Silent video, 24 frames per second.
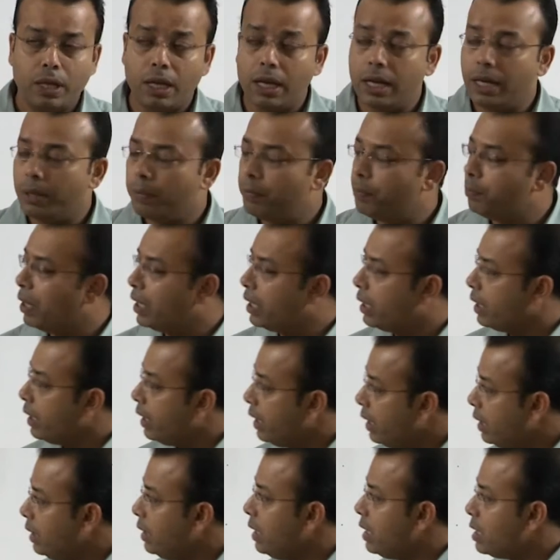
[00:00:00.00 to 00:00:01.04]
But
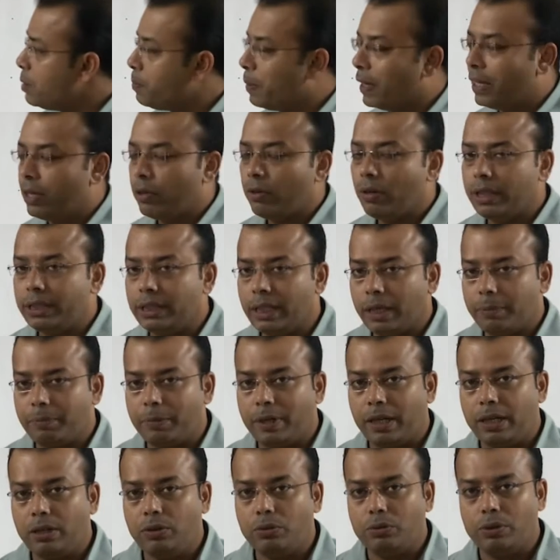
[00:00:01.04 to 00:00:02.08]
in this particular
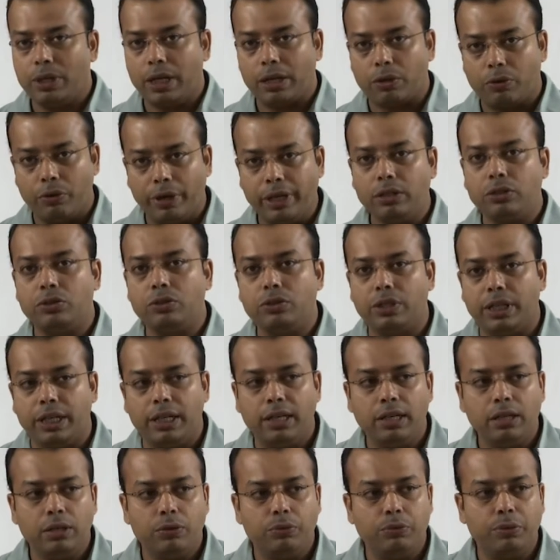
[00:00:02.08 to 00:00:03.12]
chapter we are going to
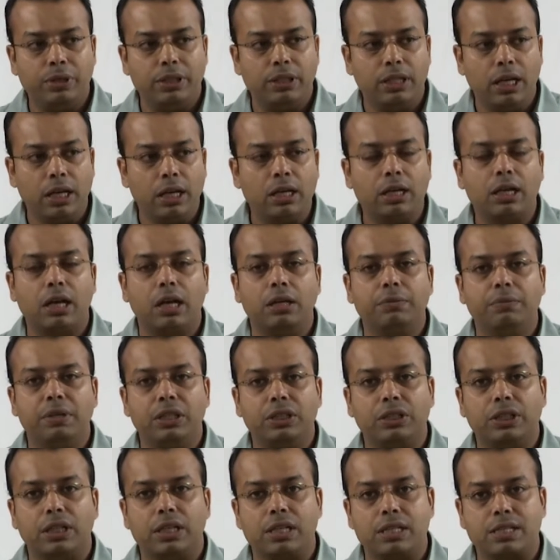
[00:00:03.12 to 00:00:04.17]
deal with the
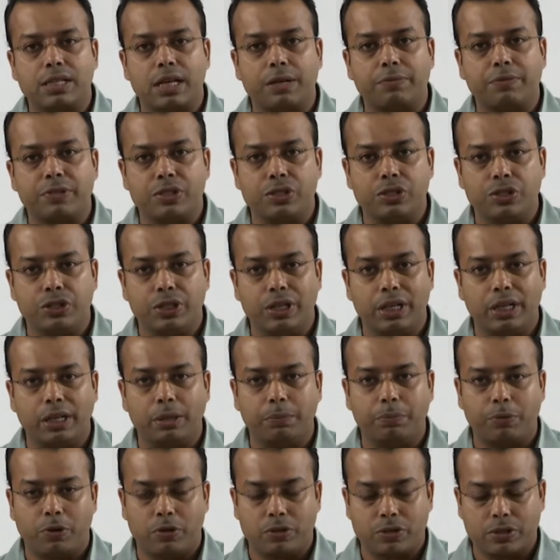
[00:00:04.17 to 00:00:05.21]
conventional surface engineering
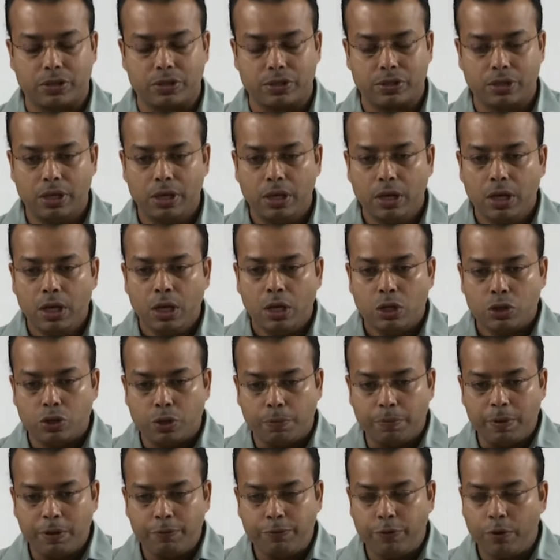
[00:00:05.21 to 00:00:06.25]
process. So,
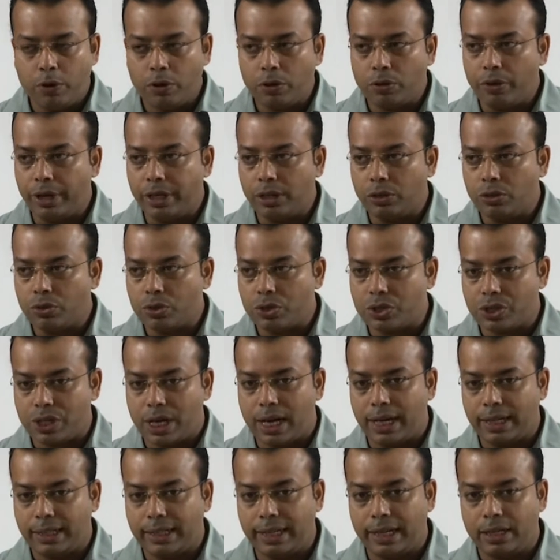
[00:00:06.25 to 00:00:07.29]
before going to
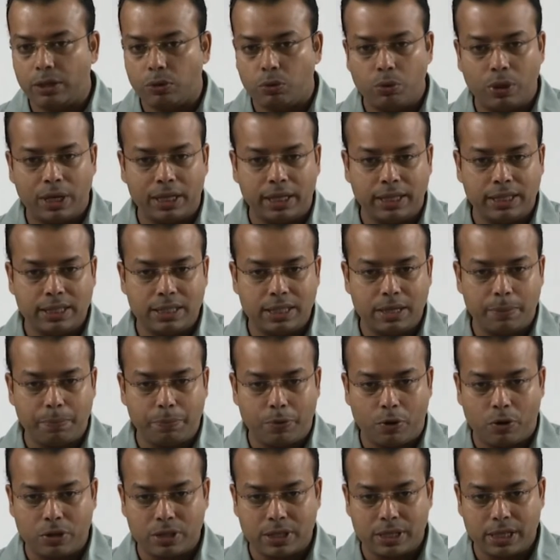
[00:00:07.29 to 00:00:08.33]
start that what is the
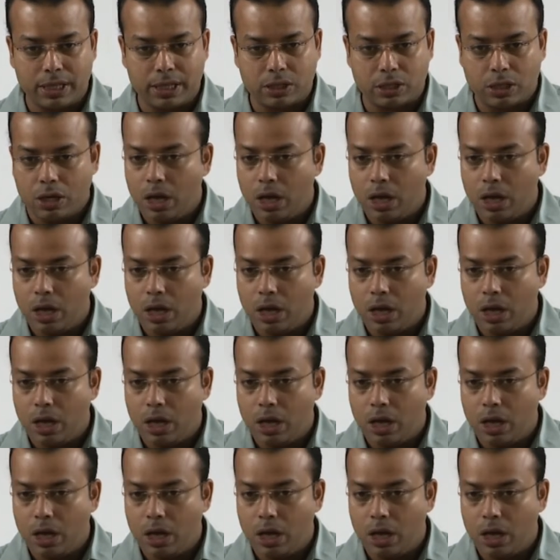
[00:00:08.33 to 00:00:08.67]
process,